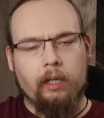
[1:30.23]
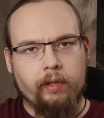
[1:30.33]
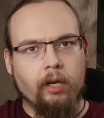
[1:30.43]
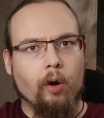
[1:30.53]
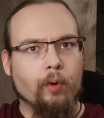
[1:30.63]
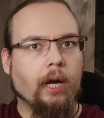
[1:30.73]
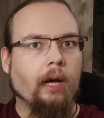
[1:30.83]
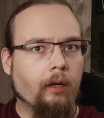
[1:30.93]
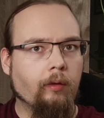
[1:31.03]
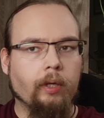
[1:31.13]
leaving
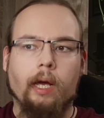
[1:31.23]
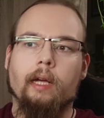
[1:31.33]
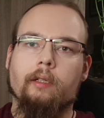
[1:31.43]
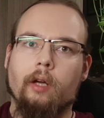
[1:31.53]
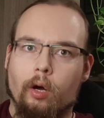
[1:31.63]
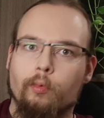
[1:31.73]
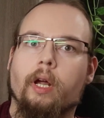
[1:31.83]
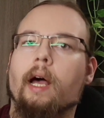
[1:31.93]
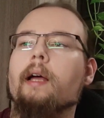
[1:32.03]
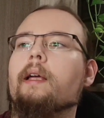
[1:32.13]
Homura alone, and
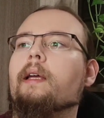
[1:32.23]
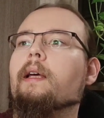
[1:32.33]
Homura